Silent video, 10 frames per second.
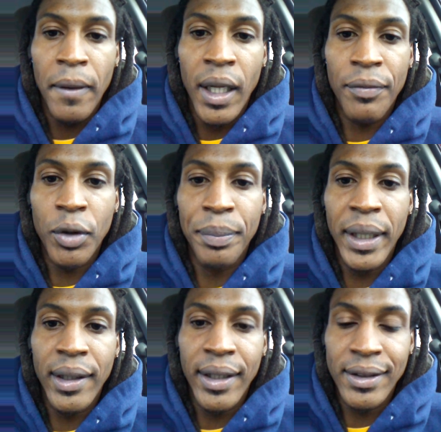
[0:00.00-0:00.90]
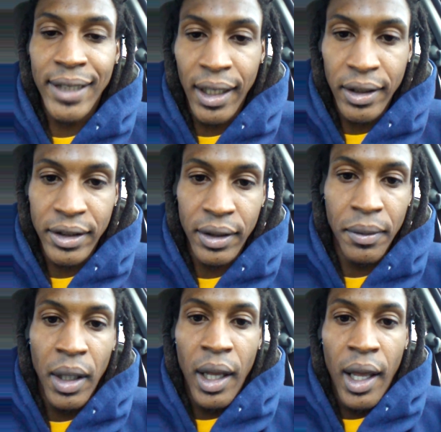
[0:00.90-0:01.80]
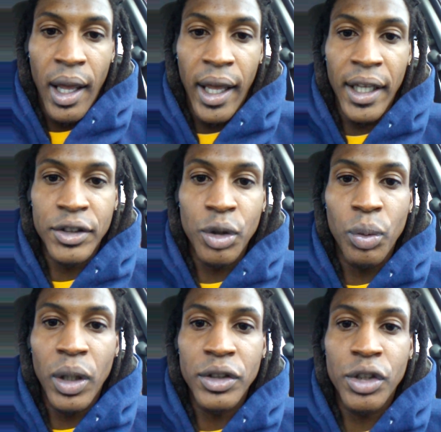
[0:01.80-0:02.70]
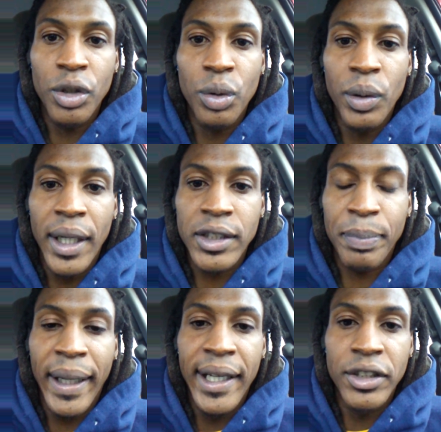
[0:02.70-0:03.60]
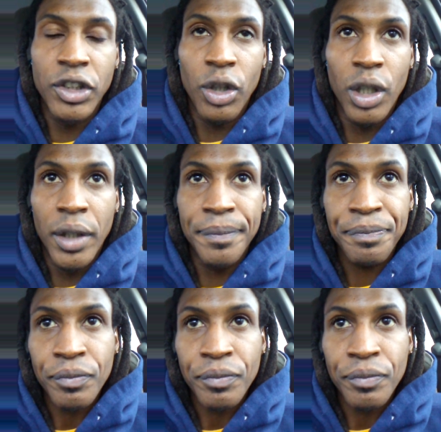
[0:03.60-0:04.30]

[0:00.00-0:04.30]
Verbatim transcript: And for being intelligent and to want to expand your